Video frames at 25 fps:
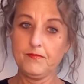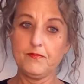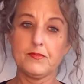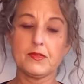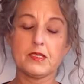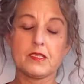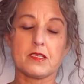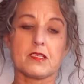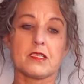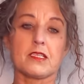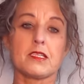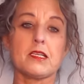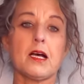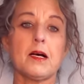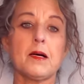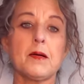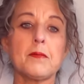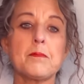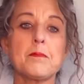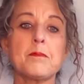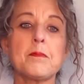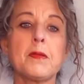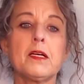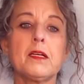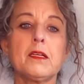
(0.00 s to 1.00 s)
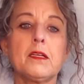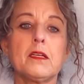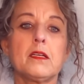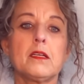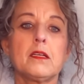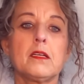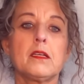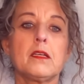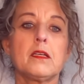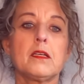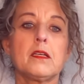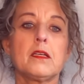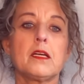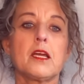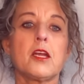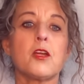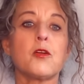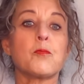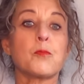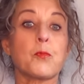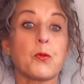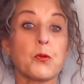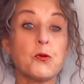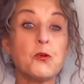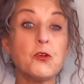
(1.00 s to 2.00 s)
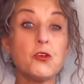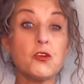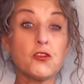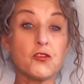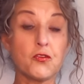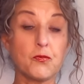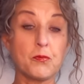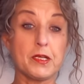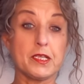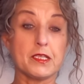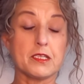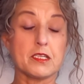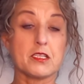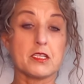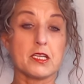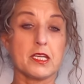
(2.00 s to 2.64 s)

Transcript: some improvement